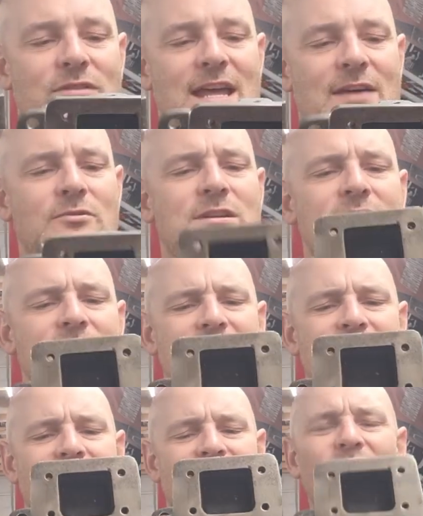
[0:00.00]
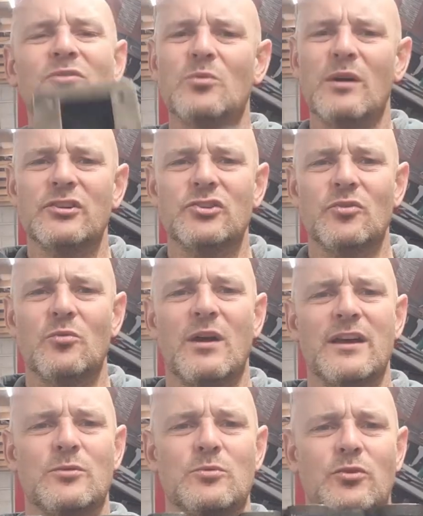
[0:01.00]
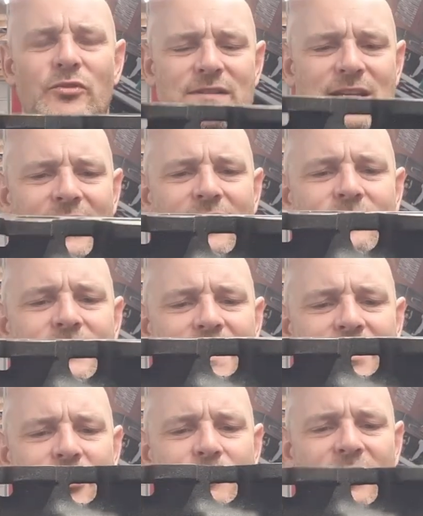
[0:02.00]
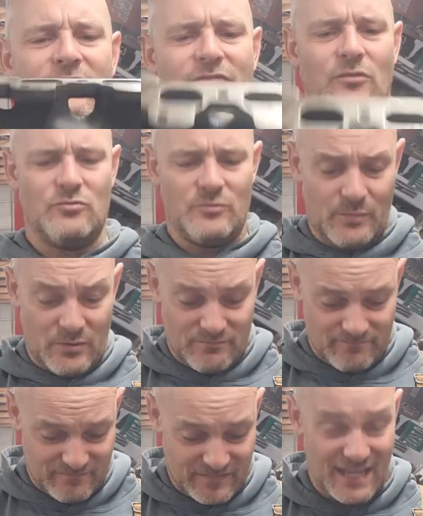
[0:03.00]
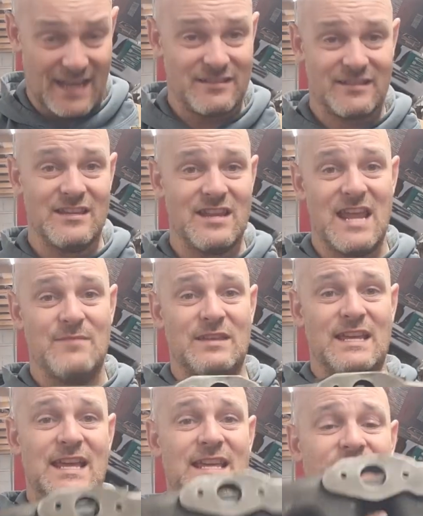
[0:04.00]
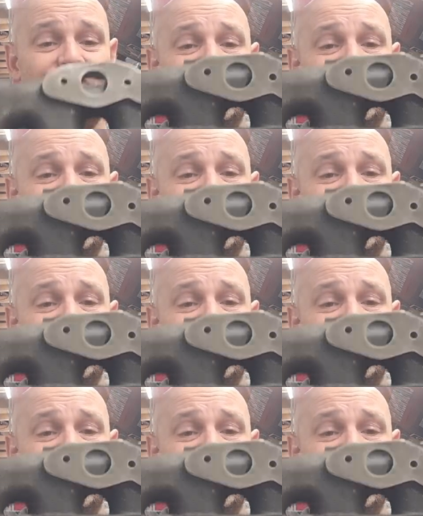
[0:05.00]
Now, I'm not quite sure why they were called the Taco manifold, but that's the name they get given.